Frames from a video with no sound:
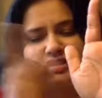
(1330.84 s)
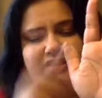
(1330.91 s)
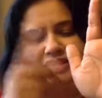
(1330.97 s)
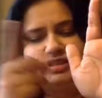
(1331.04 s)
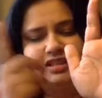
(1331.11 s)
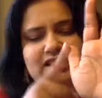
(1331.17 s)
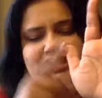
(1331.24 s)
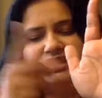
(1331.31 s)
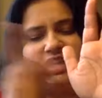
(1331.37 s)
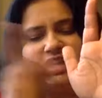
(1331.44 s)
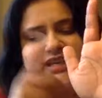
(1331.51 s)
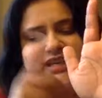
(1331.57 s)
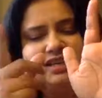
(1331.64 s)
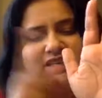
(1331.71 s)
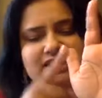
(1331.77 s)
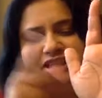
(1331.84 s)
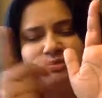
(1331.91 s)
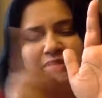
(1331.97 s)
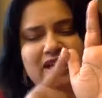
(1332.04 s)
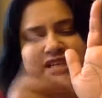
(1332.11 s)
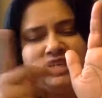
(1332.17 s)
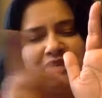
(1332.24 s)
This tightness in
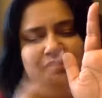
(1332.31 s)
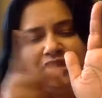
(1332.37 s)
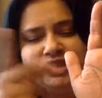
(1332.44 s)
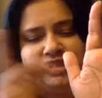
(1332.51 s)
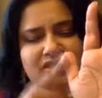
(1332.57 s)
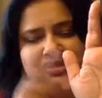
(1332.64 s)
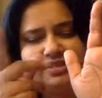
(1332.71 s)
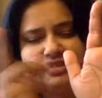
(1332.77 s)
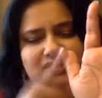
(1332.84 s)
my temples.